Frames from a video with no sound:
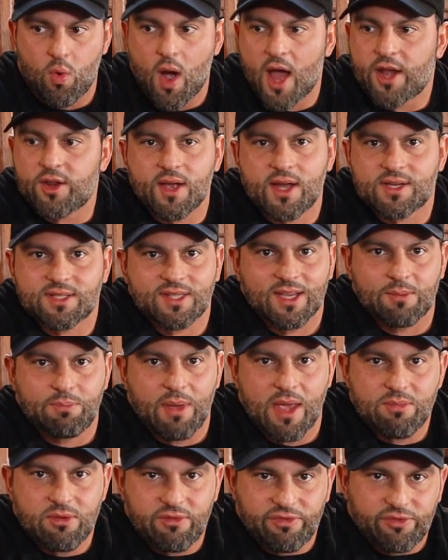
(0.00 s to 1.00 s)
Why do you guys think
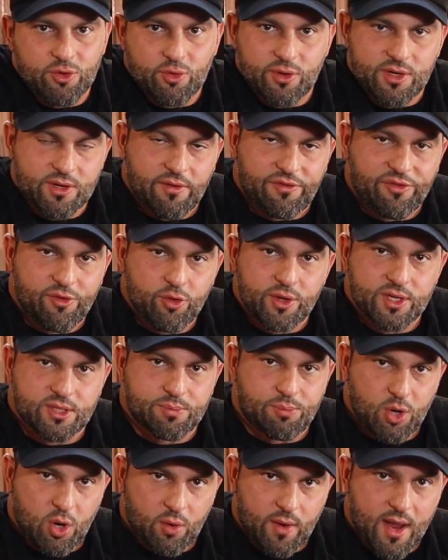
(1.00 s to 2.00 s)
baby food food is
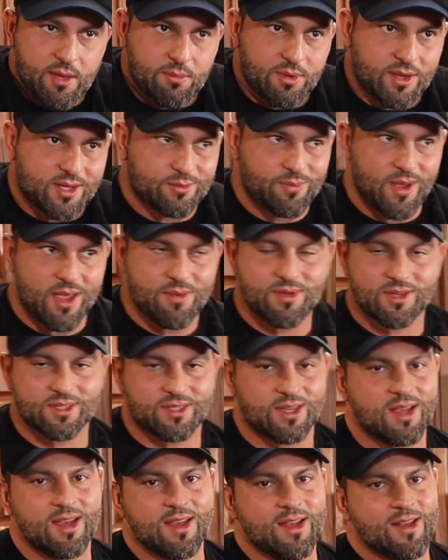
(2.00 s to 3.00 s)
puree? Because
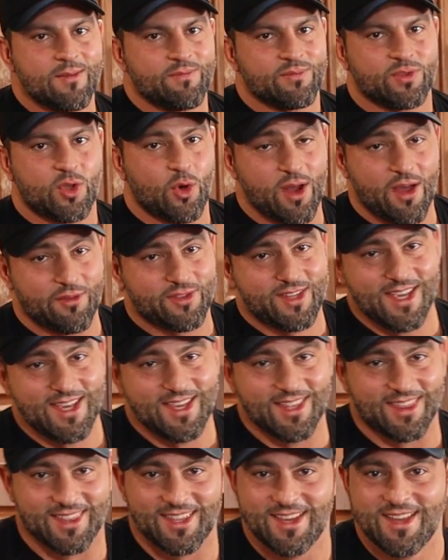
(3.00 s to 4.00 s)
babies don't have
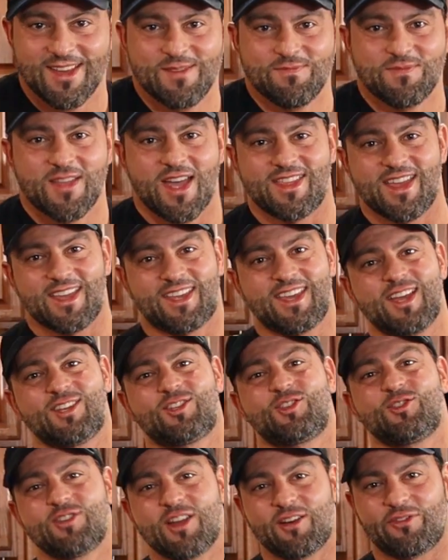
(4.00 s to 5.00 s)
teeth and they can't
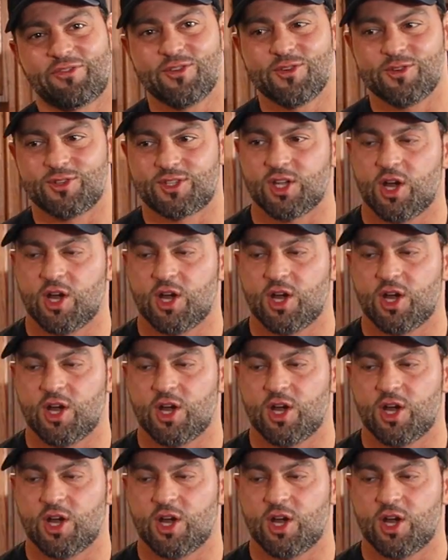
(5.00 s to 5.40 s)
chew their food.